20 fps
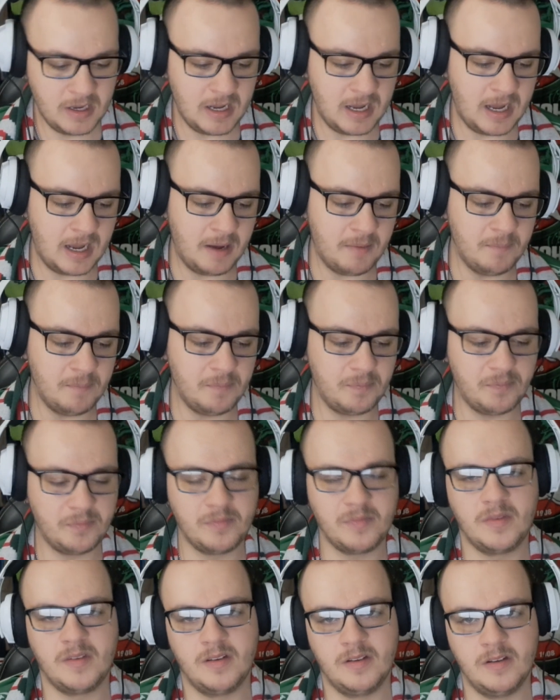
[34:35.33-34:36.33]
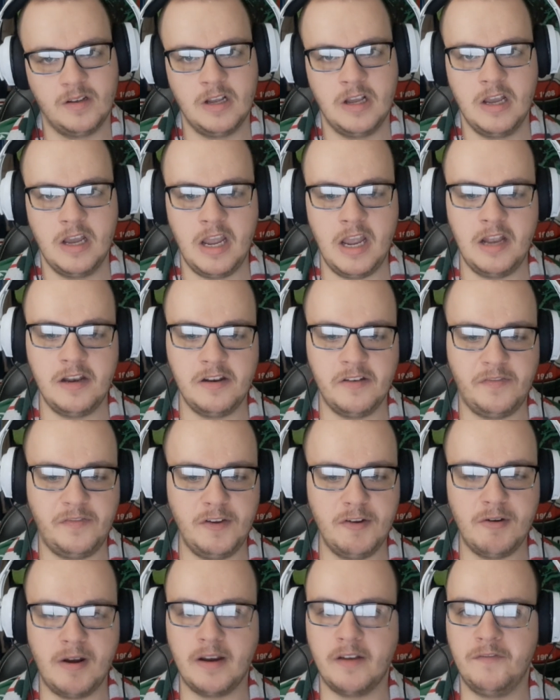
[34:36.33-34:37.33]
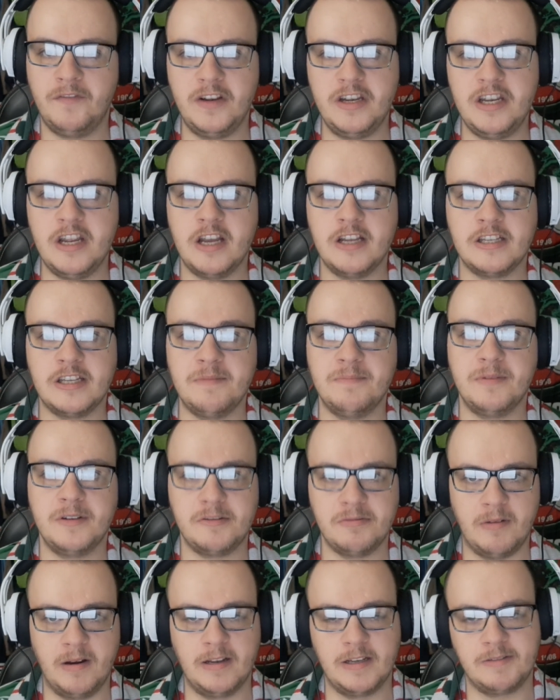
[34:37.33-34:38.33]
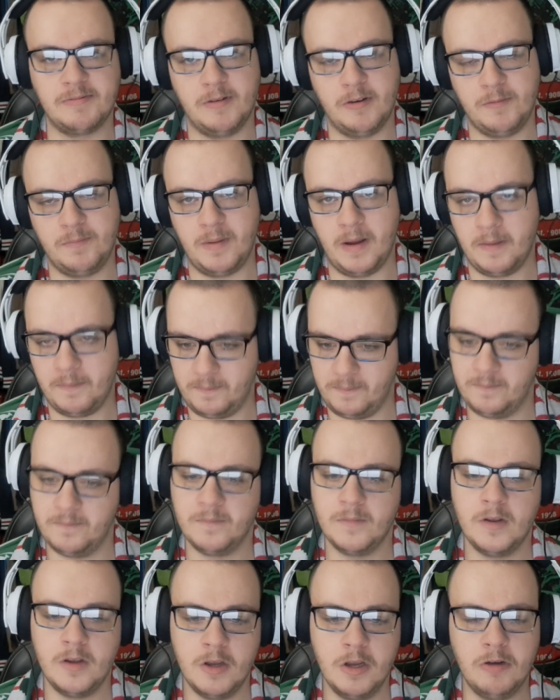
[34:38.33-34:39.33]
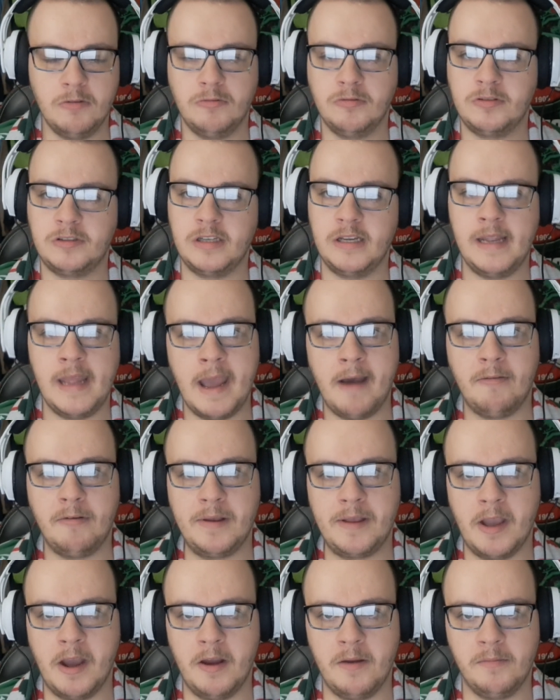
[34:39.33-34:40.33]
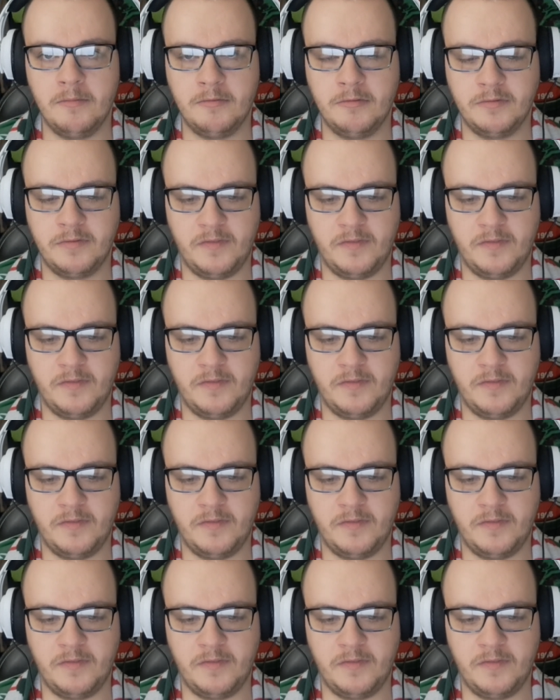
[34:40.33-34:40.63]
And a few other videos in between as well, but we'll see how we go.